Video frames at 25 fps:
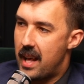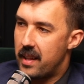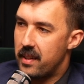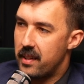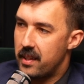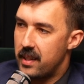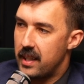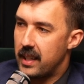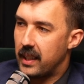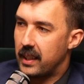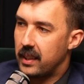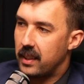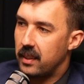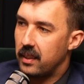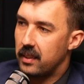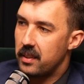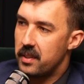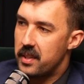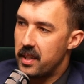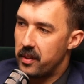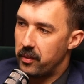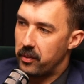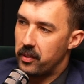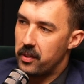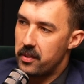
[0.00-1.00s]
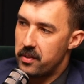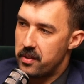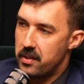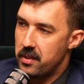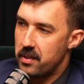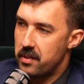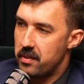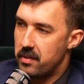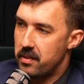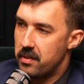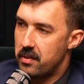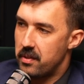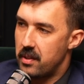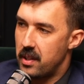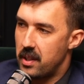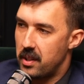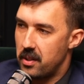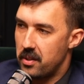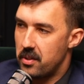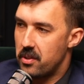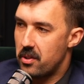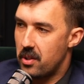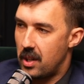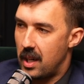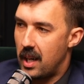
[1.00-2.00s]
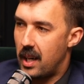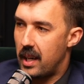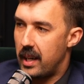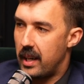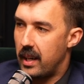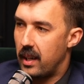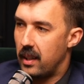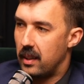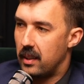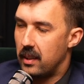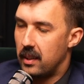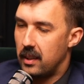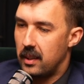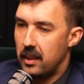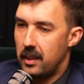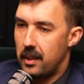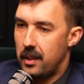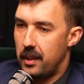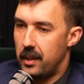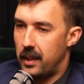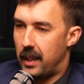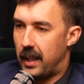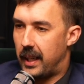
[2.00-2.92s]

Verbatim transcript: ethnic differences in Australia. Mm.